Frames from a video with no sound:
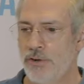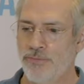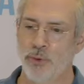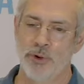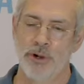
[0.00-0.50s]

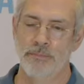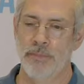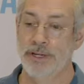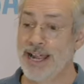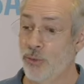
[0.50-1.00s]
for
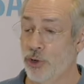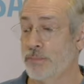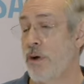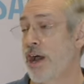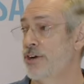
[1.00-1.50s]
network
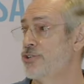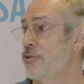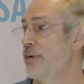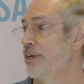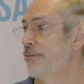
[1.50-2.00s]

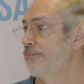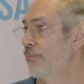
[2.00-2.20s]
monitoring,